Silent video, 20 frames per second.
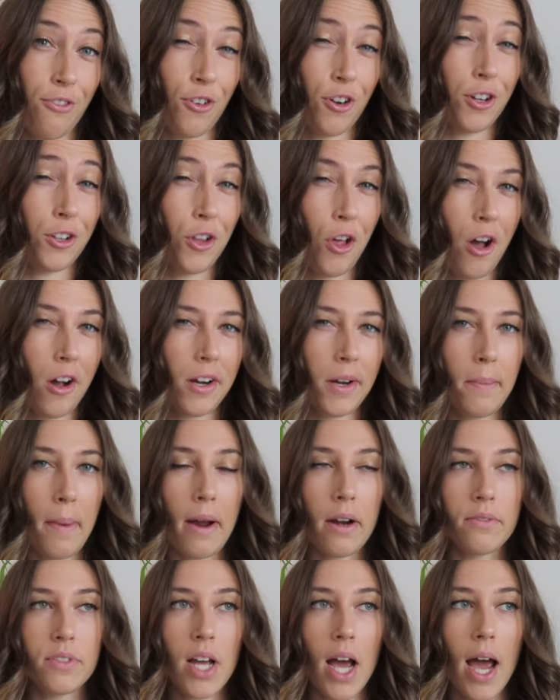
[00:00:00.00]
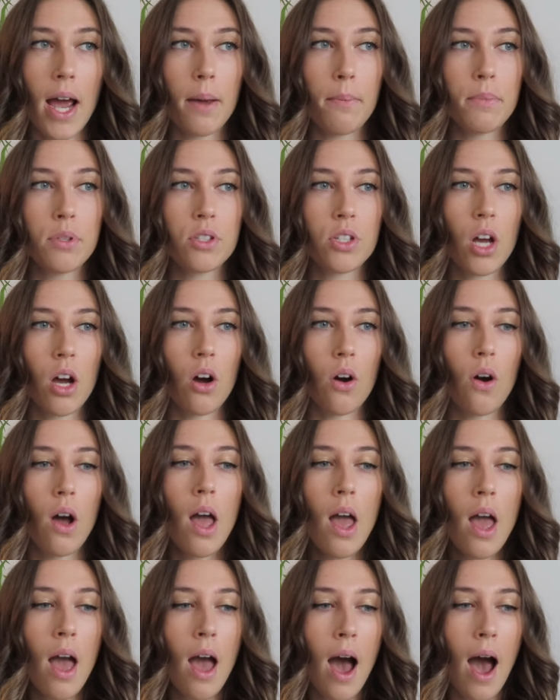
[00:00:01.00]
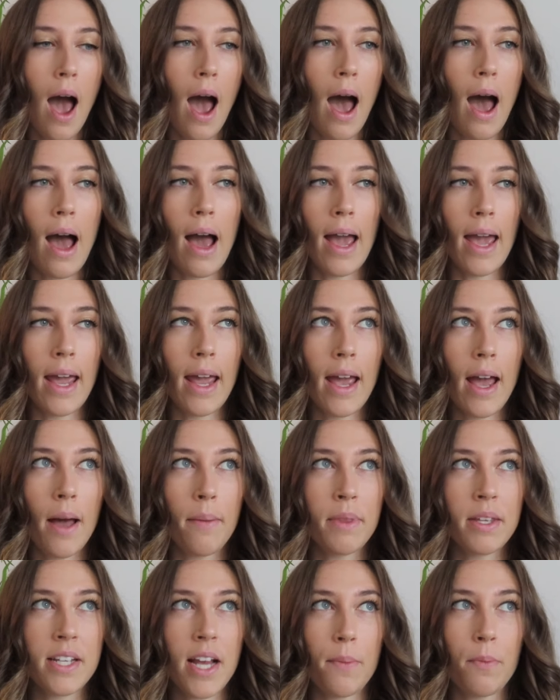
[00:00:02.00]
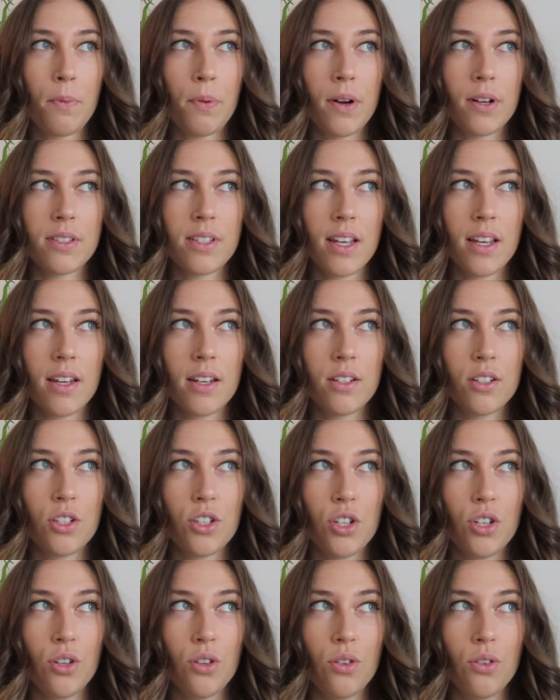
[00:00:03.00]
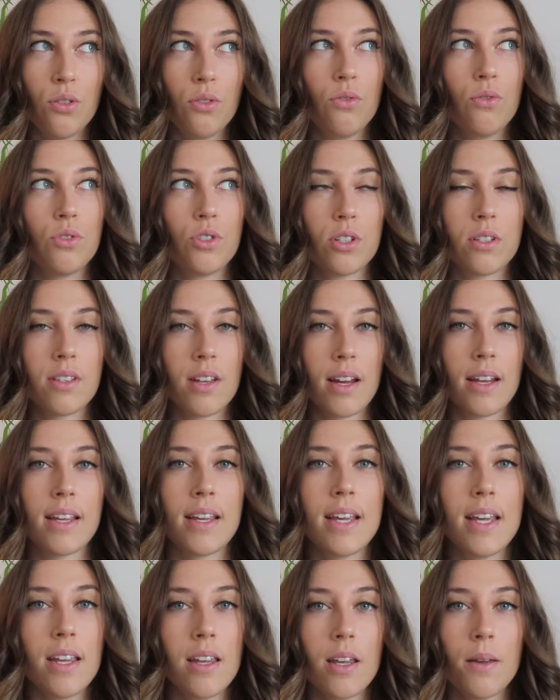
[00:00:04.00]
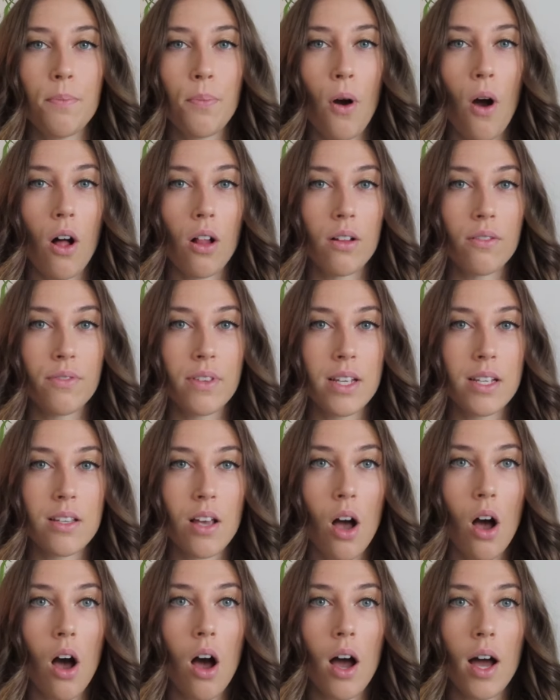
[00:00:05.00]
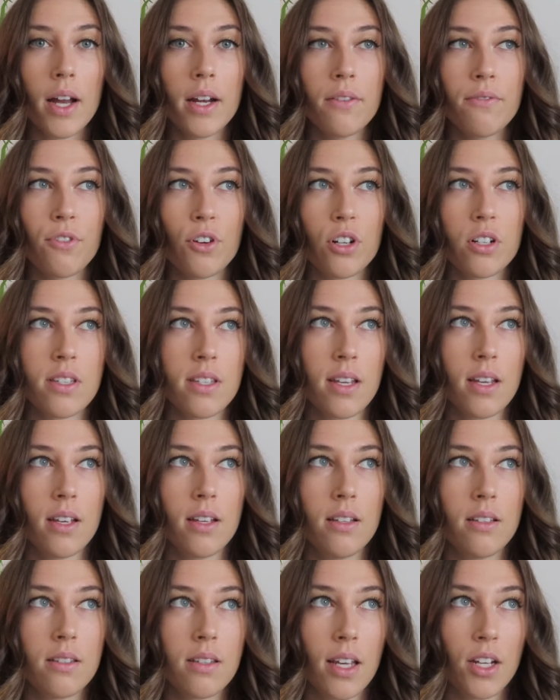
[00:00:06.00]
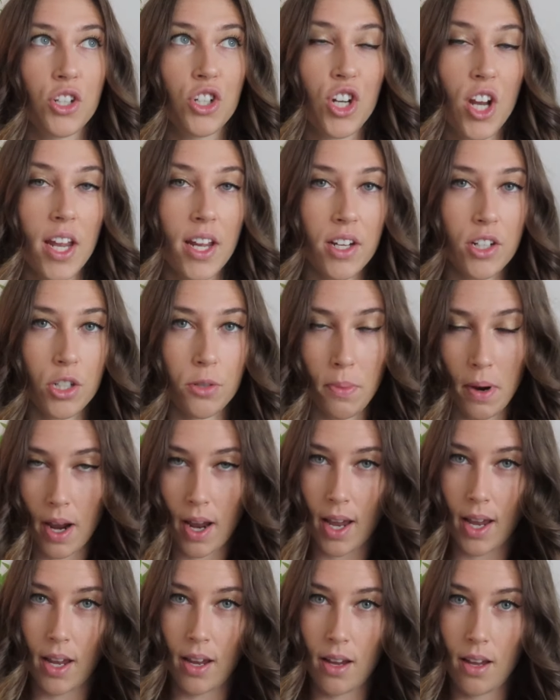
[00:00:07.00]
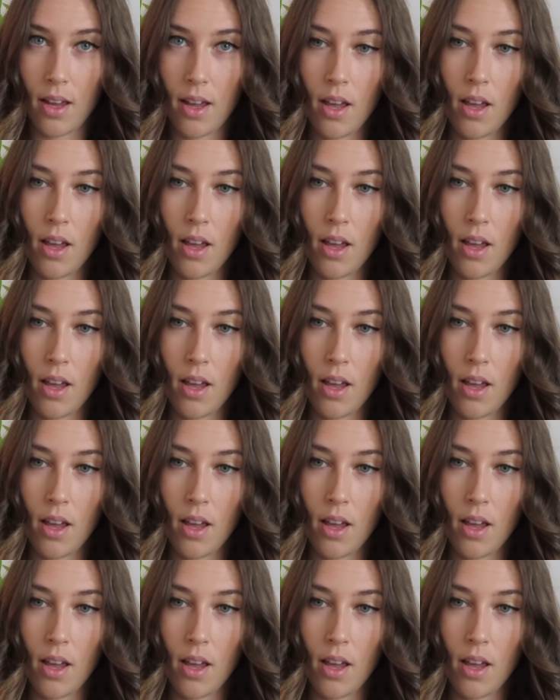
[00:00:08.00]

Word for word: for a long amount of time. So I am the type of person to just keep all of these on versus change my